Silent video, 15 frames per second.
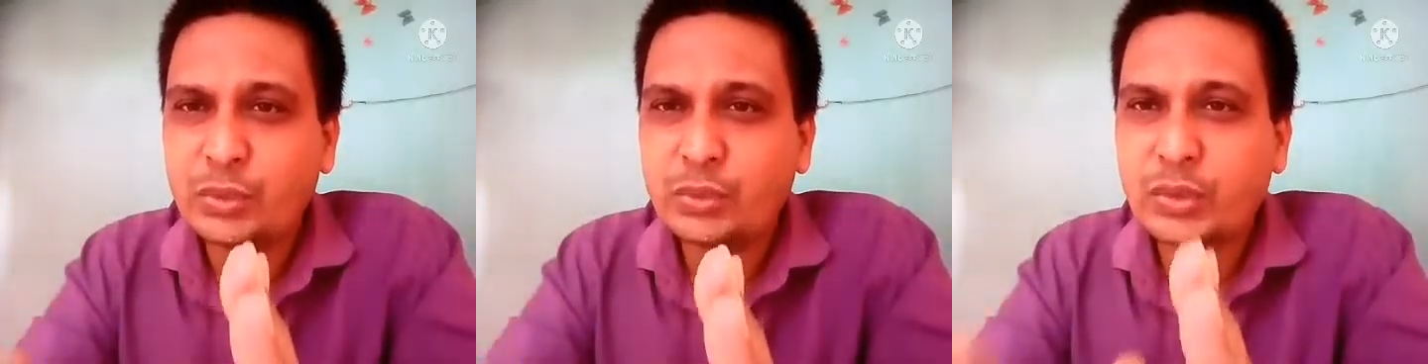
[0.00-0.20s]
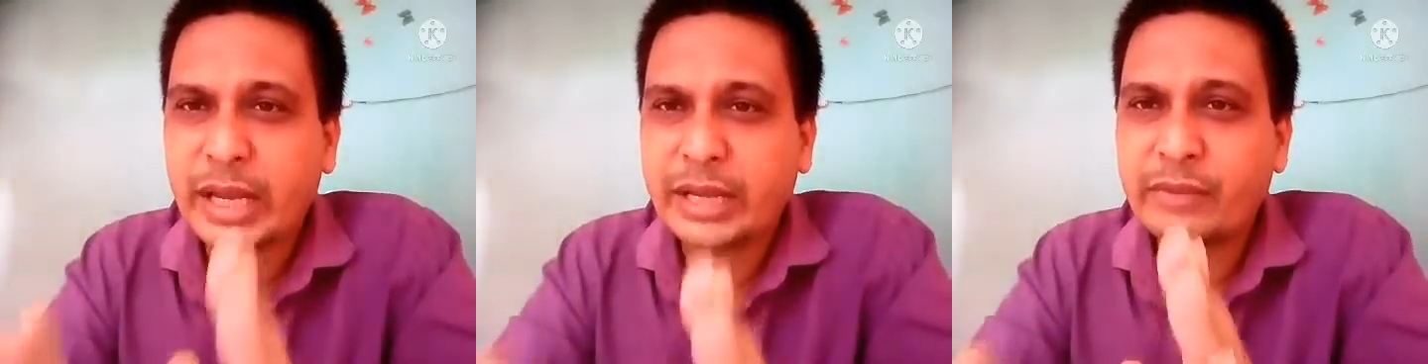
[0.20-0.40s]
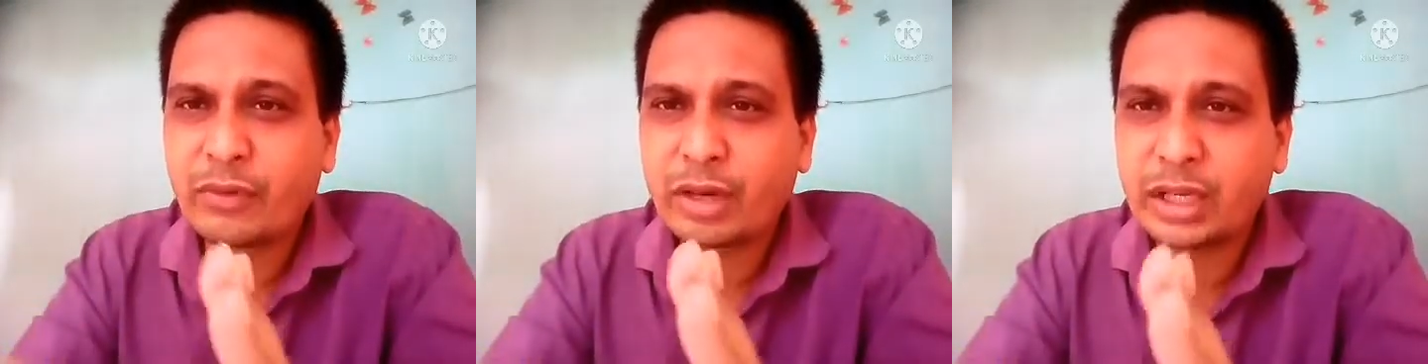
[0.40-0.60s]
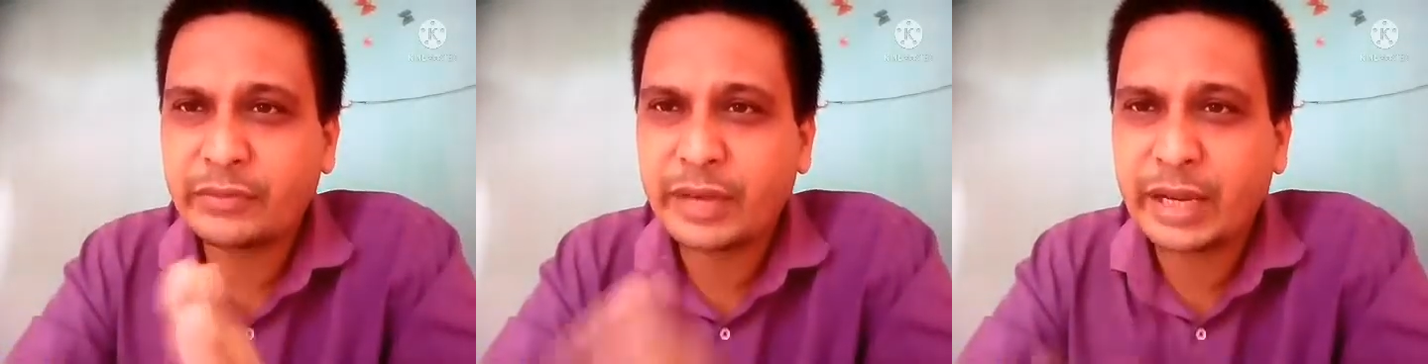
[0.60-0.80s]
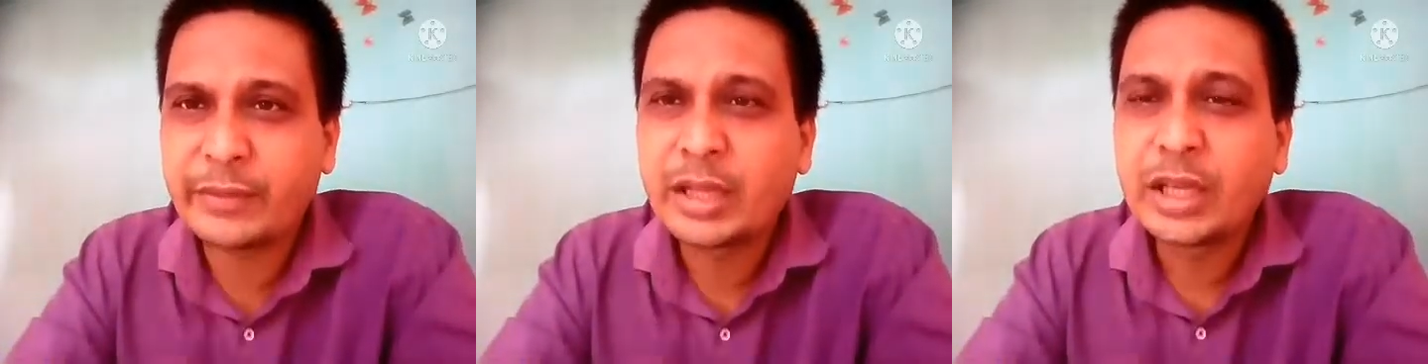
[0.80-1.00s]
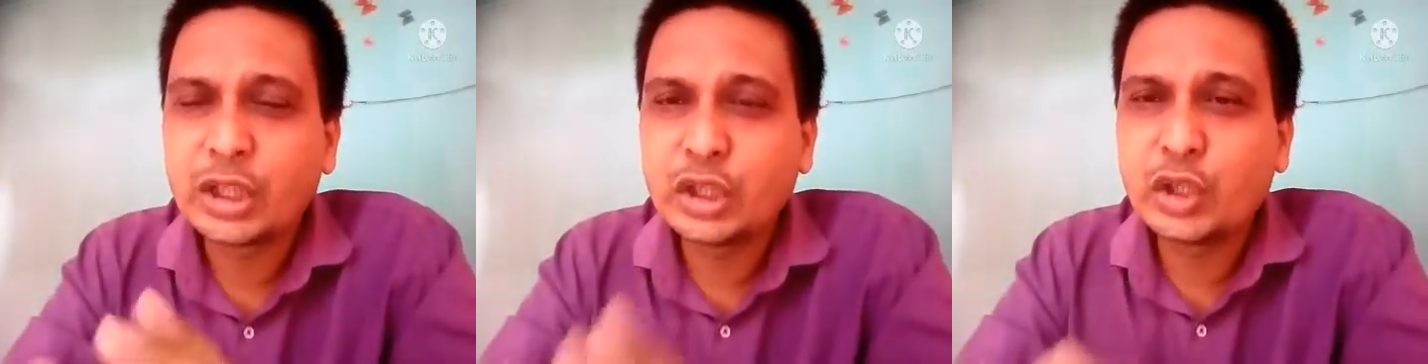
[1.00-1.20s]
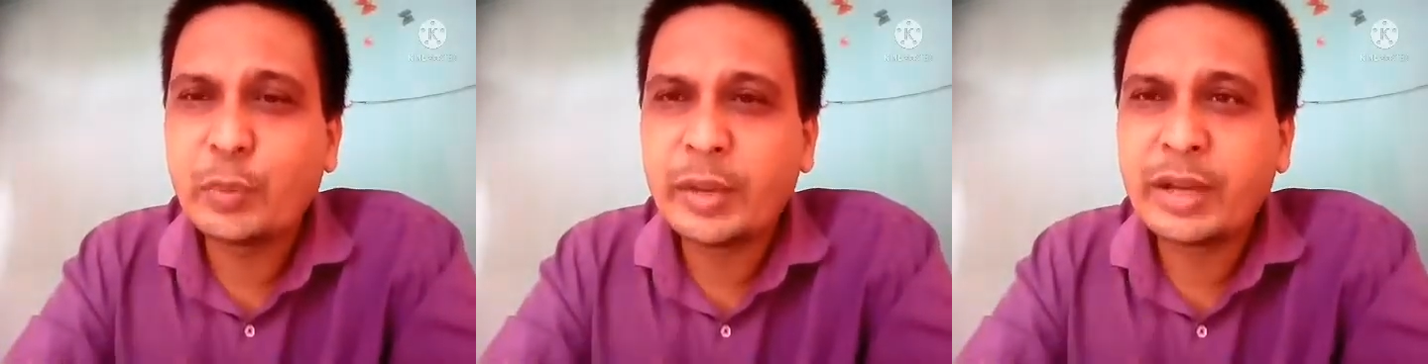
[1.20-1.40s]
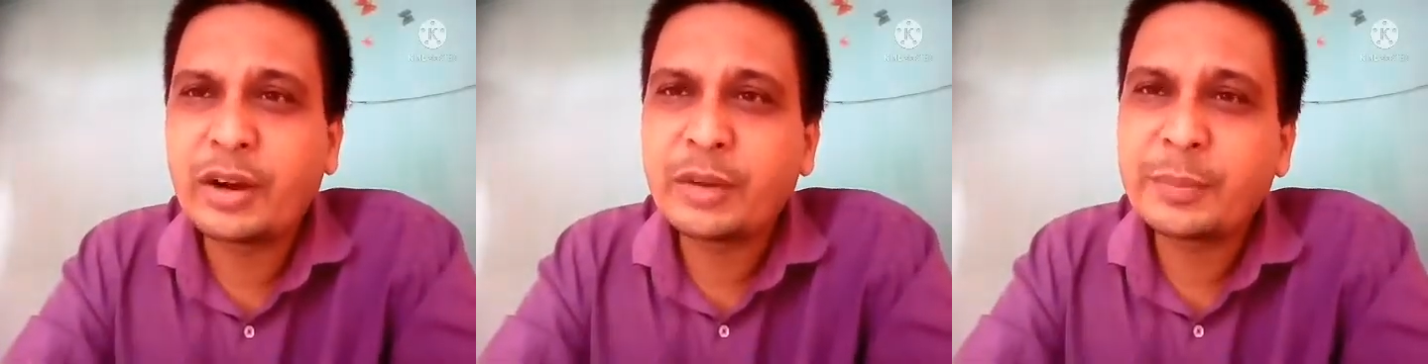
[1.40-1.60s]
to 9:45 you
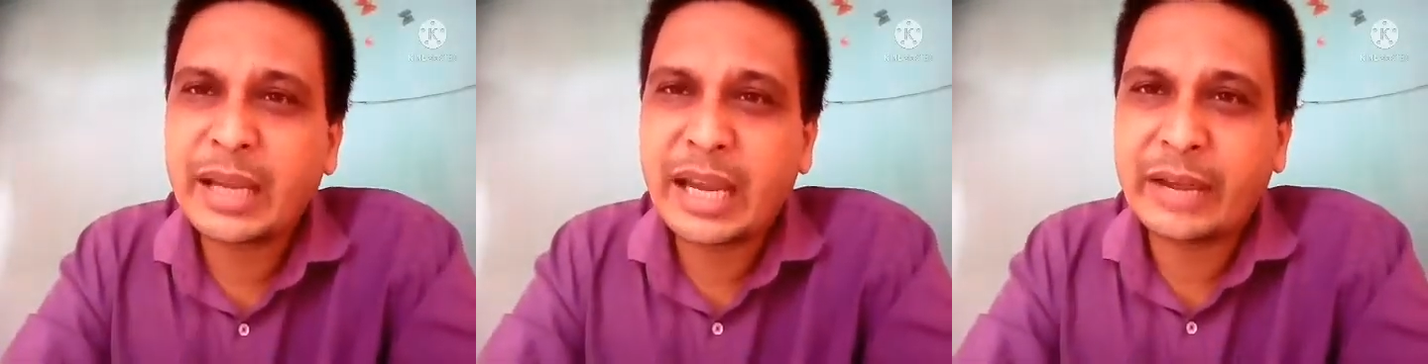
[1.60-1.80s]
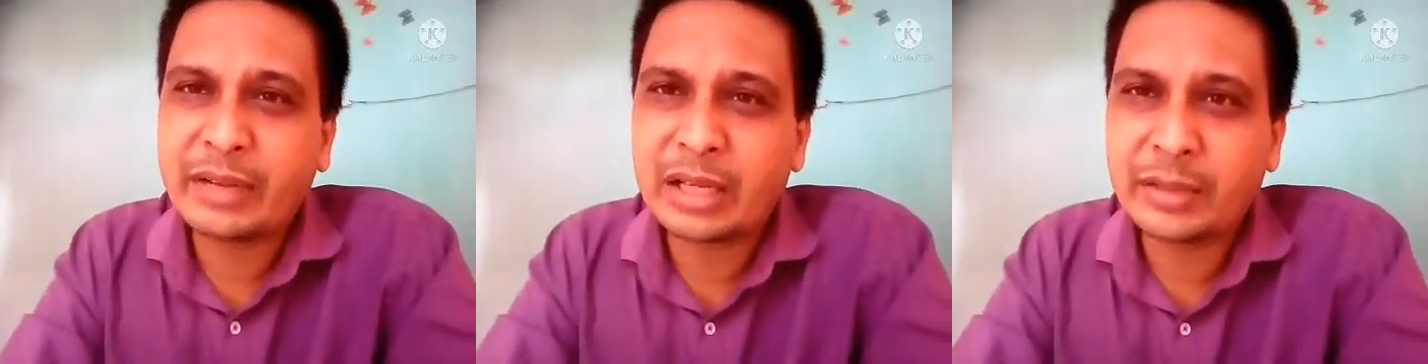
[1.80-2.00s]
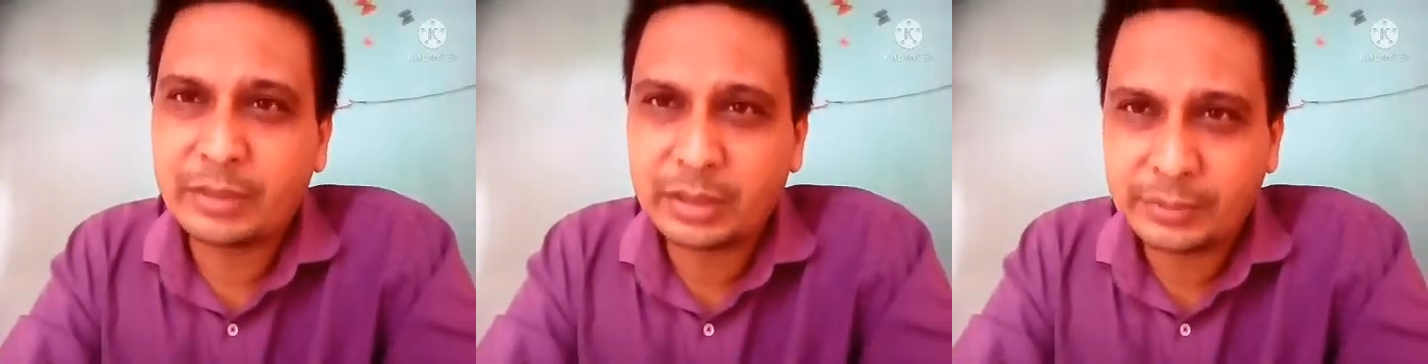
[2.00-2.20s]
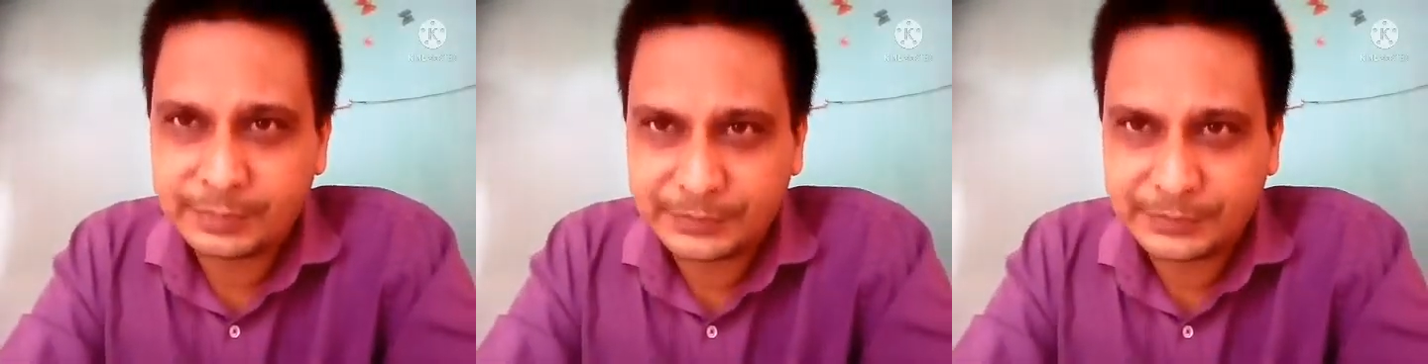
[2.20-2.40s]
may not be available.